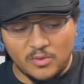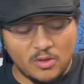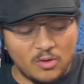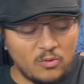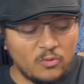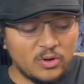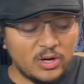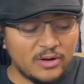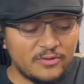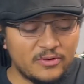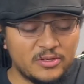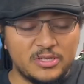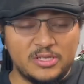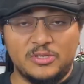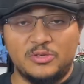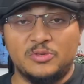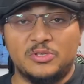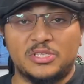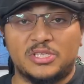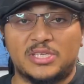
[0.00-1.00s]
whatever that
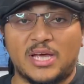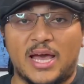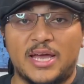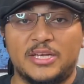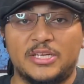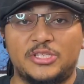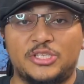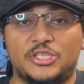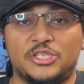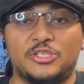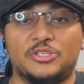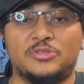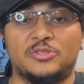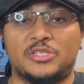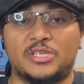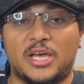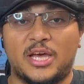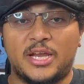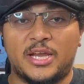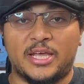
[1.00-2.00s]
you decide to
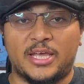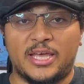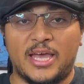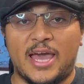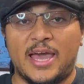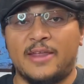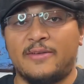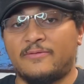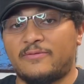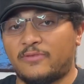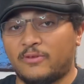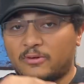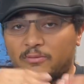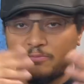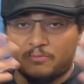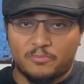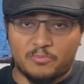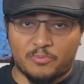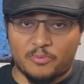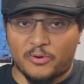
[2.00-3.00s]
choose, and again, for
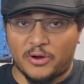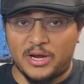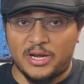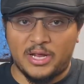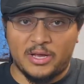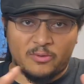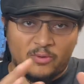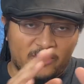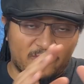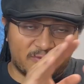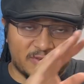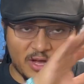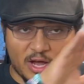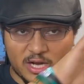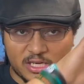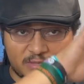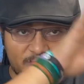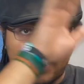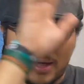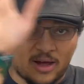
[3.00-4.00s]
breeding, we've
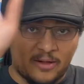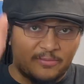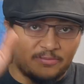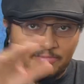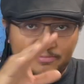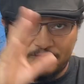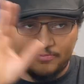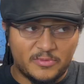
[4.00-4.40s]
talked about,